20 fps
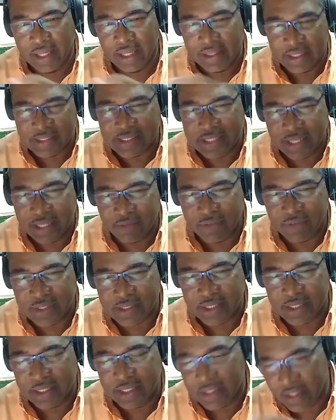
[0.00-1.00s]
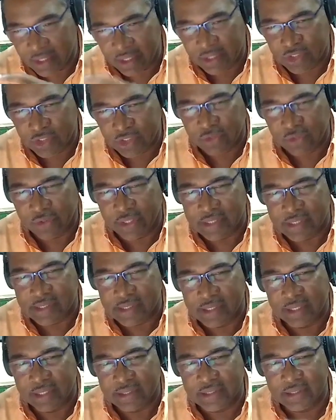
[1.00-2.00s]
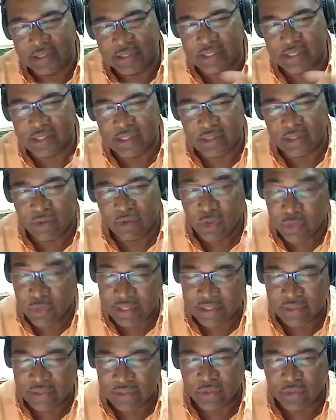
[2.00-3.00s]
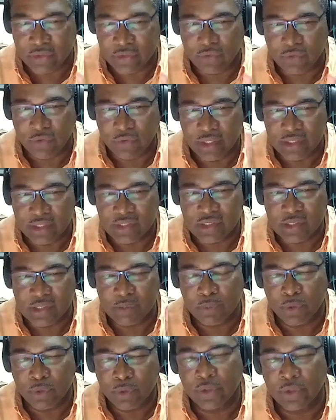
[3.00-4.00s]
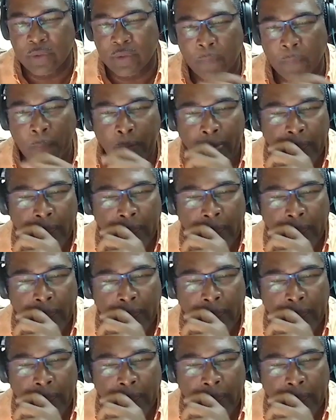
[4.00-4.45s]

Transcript: in the sugar estates, this is around 1833, and this is important.